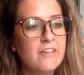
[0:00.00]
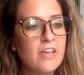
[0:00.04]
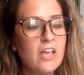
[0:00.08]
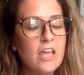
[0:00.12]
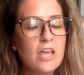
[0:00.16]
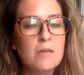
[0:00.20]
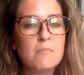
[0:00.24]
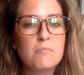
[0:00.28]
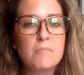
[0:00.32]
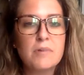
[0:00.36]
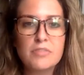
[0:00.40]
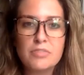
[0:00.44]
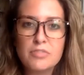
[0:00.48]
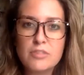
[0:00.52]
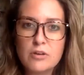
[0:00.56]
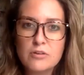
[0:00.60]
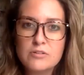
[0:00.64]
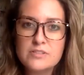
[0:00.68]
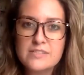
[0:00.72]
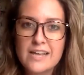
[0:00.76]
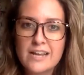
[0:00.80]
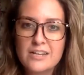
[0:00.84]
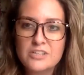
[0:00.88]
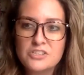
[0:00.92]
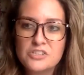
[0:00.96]
but
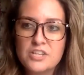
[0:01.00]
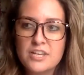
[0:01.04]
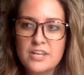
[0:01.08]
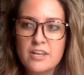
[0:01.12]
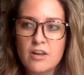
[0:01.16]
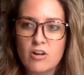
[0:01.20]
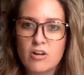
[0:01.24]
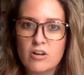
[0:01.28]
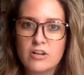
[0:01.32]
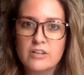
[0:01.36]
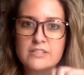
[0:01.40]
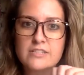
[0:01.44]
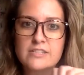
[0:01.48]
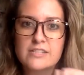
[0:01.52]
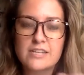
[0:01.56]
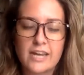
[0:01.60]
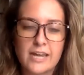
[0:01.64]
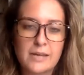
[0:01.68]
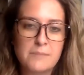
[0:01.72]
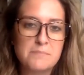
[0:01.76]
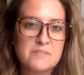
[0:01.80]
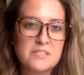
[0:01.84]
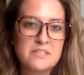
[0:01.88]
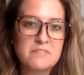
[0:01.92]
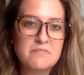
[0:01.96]
those actually aren't
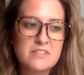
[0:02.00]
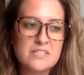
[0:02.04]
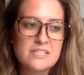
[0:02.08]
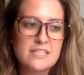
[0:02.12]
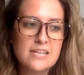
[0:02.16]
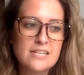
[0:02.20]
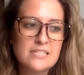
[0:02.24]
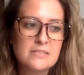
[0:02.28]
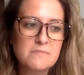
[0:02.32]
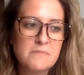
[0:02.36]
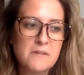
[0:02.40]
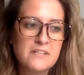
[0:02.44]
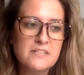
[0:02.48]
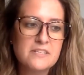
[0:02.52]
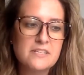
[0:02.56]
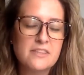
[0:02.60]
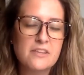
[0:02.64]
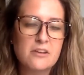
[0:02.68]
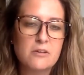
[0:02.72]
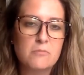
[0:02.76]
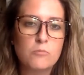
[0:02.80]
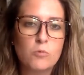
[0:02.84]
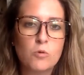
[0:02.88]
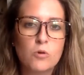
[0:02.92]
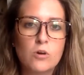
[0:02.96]
types of assessments.
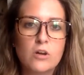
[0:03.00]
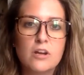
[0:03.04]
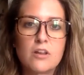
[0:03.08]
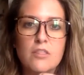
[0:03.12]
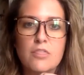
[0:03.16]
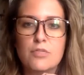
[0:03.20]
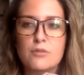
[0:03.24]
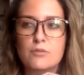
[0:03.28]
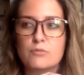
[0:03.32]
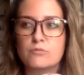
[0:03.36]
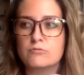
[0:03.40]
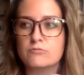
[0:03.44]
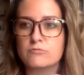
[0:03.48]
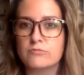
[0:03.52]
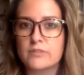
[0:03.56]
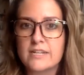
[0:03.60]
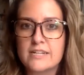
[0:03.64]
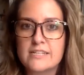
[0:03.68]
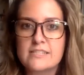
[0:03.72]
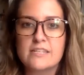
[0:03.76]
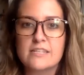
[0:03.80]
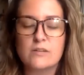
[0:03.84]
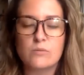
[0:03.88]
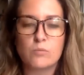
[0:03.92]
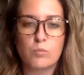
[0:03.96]
They're more the
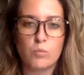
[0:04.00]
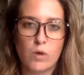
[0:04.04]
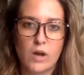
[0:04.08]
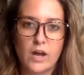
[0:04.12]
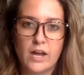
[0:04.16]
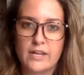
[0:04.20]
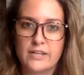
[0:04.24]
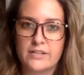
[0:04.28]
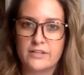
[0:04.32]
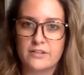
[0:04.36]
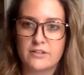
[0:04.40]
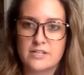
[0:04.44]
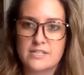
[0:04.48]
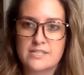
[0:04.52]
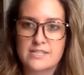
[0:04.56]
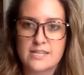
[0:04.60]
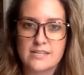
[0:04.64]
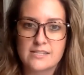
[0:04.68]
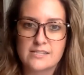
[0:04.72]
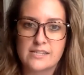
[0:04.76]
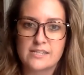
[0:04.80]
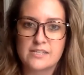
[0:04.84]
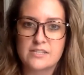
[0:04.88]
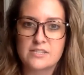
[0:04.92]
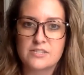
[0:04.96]
reason why you're
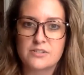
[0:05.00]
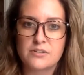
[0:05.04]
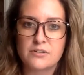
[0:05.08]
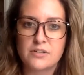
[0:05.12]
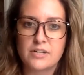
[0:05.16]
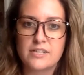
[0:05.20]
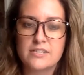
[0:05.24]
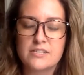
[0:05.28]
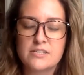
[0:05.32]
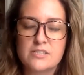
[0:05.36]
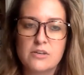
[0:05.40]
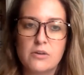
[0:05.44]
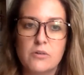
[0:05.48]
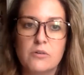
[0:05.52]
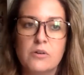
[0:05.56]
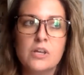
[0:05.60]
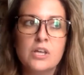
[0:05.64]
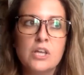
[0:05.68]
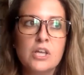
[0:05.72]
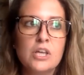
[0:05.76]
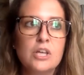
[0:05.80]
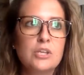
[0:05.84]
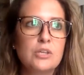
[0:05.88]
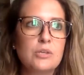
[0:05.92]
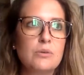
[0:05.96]
assessing students. So
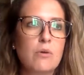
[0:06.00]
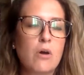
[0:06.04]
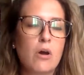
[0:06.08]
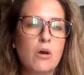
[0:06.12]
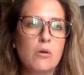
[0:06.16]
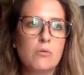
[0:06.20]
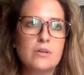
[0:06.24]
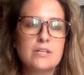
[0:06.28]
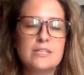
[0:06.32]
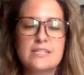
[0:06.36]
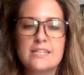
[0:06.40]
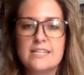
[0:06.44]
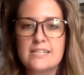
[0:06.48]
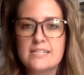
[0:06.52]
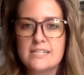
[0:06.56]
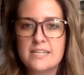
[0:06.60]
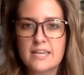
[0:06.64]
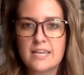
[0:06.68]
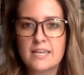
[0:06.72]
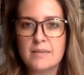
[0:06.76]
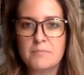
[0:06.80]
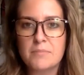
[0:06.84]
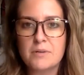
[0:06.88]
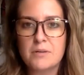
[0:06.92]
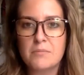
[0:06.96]
you always need to
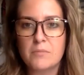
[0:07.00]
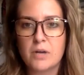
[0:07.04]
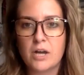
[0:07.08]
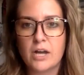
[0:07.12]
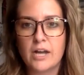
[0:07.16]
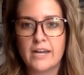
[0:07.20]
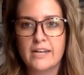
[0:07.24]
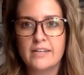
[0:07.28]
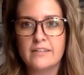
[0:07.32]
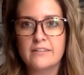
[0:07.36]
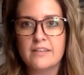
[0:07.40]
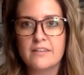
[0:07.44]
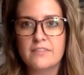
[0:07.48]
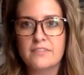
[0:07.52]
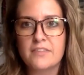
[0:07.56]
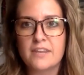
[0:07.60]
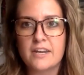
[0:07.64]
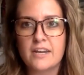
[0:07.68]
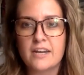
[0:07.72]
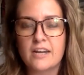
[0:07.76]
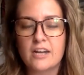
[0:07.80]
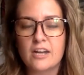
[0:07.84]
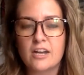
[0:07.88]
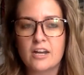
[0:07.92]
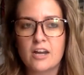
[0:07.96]
keep in mind that
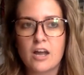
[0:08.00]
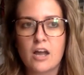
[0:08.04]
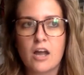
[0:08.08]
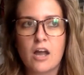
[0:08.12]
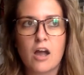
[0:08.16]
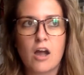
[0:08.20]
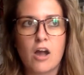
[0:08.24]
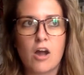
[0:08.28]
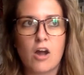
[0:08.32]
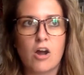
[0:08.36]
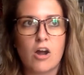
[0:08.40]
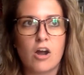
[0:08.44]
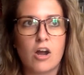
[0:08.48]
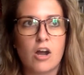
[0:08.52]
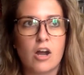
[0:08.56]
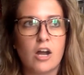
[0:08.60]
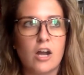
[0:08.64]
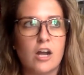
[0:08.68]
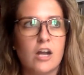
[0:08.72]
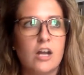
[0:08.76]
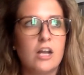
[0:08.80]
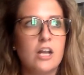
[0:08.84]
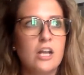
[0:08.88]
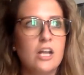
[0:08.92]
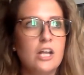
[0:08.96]

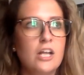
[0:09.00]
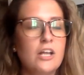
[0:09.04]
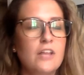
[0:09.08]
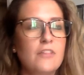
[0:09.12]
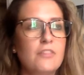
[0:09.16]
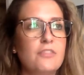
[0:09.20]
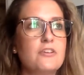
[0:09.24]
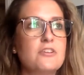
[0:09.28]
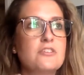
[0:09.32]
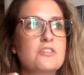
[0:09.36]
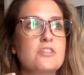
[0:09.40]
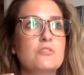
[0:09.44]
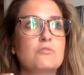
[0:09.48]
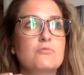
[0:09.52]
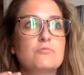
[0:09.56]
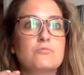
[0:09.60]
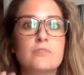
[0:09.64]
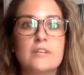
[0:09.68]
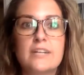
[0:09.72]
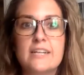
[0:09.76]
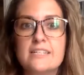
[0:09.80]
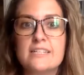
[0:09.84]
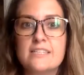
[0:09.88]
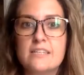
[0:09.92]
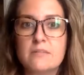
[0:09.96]
there's a
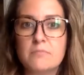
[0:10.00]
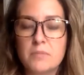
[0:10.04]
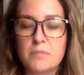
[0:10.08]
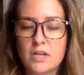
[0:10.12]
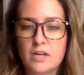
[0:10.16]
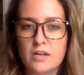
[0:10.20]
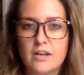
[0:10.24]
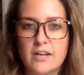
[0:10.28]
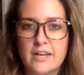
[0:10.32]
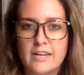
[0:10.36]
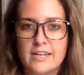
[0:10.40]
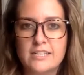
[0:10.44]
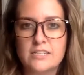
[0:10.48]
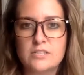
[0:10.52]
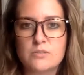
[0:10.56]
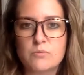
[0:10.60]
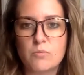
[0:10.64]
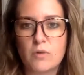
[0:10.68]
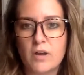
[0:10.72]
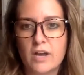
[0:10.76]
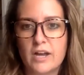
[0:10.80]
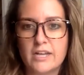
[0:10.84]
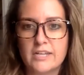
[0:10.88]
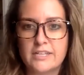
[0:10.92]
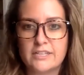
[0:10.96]
reason behind
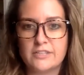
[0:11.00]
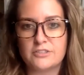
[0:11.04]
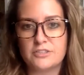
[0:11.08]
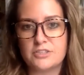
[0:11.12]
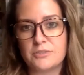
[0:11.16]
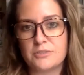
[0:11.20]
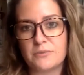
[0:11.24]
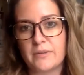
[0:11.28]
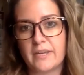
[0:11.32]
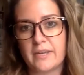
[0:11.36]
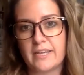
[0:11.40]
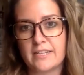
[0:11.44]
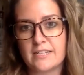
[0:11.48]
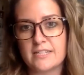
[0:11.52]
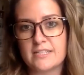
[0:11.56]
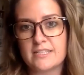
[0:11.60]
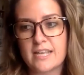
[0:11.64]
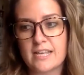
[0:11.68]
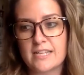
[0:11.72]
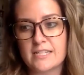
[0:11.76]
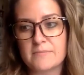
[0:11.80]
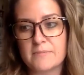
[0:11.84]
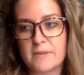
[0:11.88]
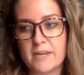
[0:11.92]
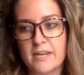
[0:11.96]
why you're doing an
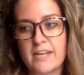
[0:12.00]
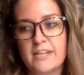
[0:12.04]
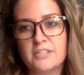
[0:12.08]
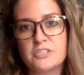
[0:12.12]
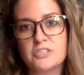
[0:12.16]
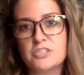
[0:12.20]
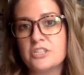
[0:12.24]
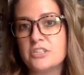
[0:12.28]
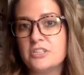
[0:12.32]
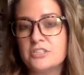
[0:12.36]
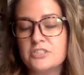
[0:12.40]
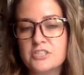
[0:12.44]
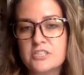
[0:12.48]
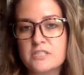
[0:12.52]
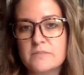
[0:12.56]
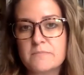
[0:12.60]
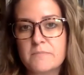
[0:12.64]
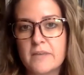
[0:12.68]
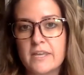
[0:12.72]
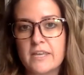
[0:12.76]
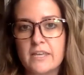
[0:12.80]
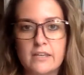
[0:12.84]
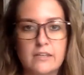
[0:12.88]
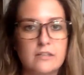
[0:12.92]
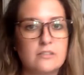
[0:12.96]
assessment. It shouldn't just
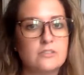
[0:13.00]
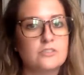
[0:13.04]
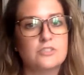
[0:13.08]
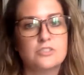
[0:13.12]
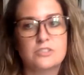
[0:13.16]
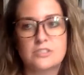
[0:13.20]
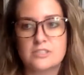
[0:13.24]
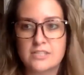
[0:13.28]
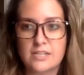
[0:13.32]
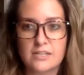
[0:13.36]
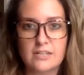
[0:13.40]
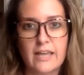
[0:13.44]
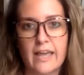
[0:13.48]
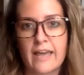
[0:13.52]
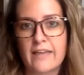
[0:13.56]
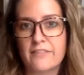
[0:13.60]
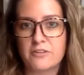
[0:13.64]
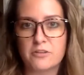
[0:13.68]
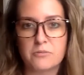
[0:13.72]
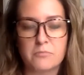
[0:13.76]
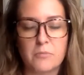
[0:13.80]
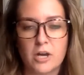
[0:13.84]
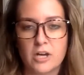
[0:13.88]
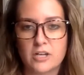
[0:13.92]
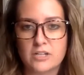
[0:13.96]
be to
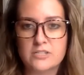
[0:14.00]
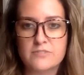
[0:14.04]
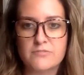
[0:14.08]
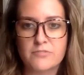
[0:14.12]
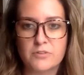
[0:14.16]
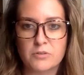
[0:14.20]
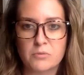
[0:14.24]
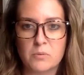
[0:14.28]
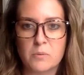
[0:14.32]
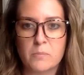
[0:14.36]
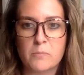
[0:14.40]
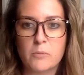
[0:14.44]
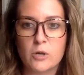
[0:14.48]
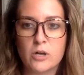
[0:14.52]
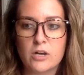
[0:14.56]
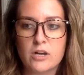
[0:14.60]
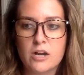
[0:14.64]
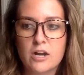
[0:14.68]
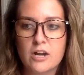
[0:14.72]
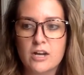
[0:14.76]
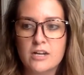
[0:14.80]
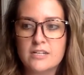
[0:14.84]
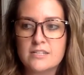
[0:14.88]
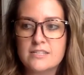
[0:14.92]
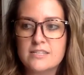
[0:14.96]
gather marks for report
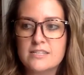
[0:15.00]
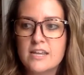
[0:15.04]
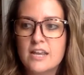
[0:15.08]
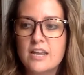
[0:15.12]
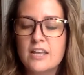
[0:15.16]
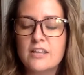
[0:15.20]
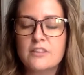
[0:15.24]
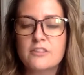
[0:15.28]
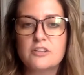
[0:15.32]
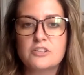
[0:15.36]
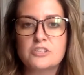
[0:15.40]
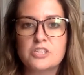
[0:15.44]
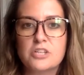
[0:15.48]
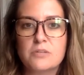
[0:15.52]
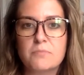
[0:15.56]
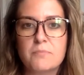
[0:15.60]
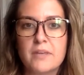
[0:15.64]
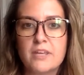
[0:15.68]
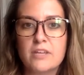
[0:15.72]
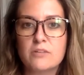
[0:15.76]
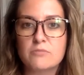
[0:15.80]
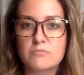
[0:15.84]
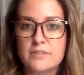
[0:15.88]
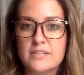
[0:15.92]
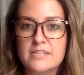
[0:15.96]
cards. There should be
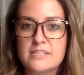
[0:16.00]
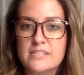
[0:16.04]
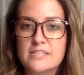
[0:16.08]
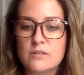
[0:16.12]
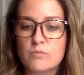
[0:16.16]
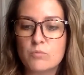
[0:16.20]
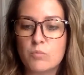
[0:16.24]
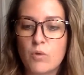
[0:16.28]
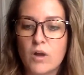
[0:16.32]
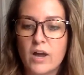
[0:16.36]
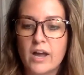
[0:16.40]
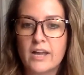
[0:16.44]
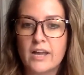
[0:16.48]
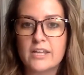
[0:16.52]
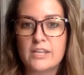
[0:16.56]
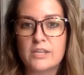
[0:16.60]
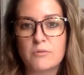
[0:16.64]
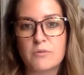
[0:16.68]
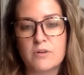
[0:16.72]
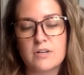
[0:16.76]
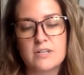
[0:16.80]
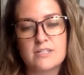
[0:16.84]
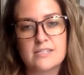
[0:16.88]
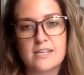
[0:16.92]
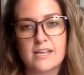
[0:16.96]
a reason why you
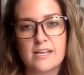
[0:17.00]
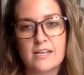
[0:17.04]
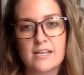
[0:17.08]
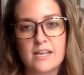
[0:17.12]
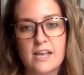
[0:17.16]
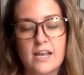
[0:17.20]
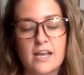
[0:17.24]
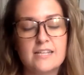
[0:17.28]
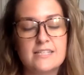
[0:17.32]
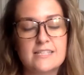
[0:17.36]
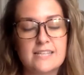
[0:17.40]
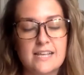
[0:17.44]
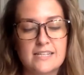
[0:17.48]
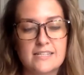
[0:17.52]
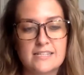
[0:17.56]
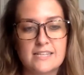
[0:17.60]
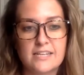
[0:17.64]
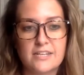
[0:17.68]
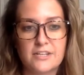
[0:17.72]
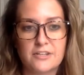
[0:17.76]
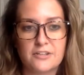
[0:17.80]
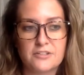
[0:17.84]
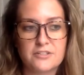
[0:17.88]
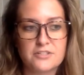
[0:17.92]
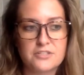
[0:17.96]
are assessing
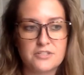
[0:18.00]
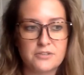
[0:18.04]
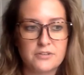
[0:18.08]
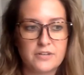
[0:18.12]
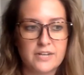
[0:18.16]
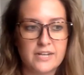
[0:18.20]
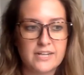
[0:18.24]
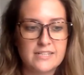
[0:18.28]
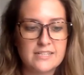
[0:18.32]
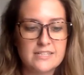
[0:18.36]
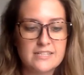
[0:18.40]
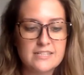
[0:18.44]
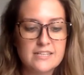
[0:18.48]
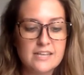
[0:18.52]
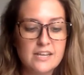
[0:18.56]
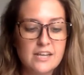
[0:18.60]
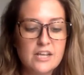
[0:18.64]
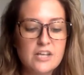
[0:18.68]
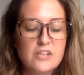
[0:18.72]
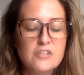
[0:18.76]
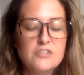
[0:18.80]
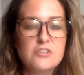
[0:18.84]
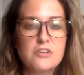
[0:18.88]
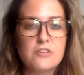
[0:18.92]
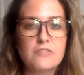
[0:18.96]
your students.
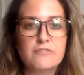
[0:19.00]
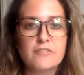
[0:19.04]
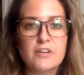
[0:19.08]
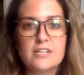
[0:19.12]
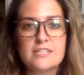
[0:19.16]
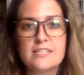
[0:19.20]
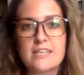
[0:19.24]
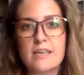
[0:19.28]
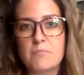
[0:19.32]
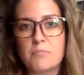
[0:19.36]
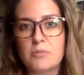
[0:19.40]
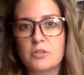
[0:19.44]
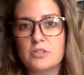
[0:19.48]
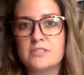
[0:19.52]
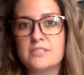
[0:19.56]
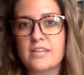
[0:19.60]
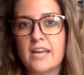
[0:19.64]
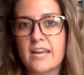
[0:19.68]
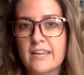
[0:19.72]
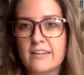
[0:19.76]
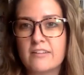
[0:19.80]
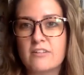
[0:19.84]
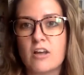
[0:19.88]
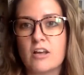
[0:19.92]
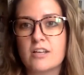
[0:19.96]
So for example,
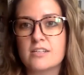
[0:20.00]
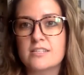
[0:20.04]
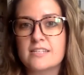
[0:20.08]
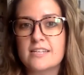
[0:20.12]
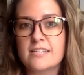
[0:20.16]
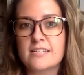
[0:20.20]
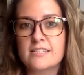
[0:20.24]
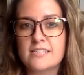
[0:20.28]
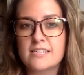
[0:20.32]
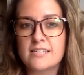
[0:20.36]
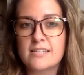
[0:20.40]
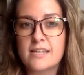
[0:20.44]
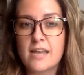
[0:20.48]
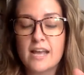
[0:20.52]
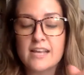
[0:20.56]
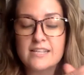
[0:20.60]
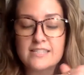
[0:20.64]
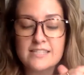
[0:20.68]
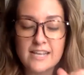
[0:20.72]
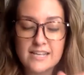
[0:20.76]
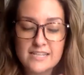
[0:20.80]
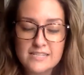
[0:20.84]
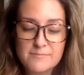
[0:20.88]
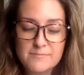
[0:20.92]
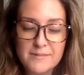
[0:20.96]
diagnostics
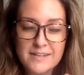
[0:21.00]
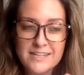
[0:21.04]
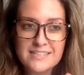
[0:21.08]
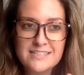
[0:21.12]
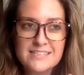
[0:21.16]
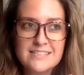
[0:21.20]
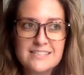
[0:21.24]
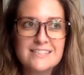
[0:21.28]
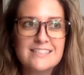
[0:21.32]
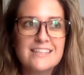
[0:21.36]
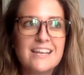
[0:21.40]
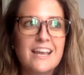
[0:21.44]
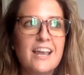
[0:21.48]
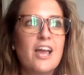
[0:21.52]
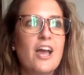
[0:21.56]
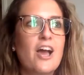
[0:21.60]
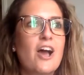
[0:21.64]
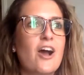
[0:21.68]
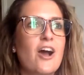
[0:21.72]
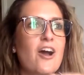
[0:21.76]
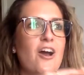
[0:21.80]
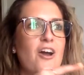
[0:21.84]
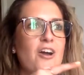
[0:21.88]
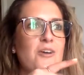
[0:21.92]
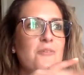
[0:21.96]
assessments
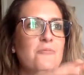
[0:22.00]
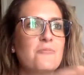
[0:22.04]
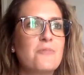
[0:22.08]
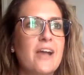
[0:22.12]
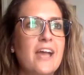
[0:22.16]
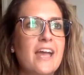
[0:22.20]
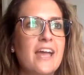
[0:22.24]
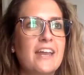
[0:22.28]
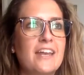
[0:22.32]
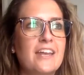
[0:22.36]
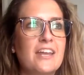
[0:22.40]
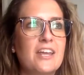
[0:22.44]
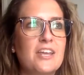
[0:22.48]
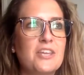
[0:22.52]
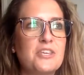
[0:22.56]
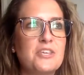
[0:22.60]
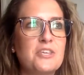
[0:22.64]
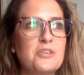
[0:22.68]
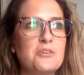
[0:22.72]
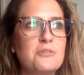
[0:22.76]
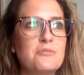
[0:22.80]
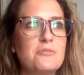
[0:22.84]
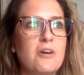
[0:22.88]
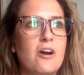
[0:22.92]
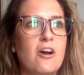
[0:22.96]
are when
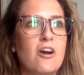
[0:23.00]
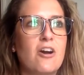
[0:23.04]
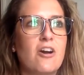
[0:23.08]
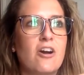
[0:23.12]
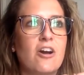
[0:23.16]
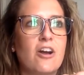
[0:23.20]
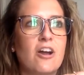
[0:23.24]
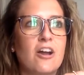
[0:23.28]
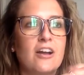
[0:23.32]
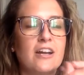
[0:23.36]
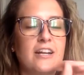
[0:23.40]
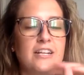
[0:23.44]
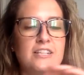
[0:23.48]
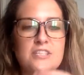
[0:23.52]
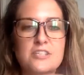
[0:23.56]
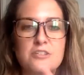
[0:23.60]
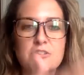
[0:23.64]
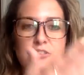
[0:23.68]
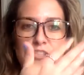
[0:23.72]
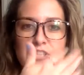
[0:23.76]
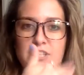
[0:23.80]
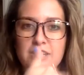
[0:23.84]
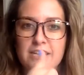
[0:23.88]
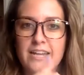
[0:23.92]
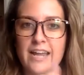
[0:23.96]
it's
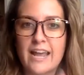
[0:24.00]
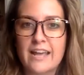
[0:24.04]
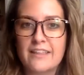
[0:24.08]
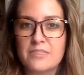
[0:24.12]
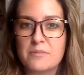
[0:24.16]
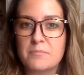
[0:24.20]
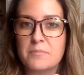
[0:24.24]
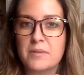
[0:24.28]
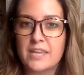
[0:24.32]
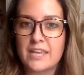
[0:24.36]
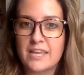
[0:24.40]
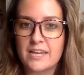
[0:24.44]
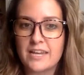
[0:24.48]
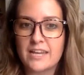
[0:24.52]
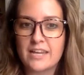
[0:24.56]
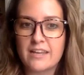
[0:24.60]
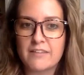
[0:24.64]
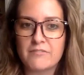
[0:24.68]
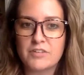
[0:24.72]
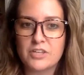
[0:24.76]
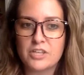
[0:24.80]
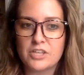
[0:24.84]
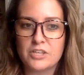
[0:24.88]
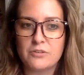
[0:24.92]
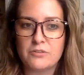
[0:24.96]
usually at the beginning of
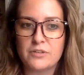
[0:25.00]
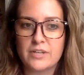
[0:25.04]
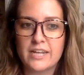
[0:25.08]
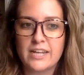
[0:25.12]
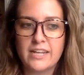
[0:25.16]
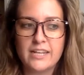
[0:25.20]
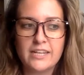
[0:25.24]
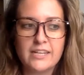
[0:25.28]
a unit,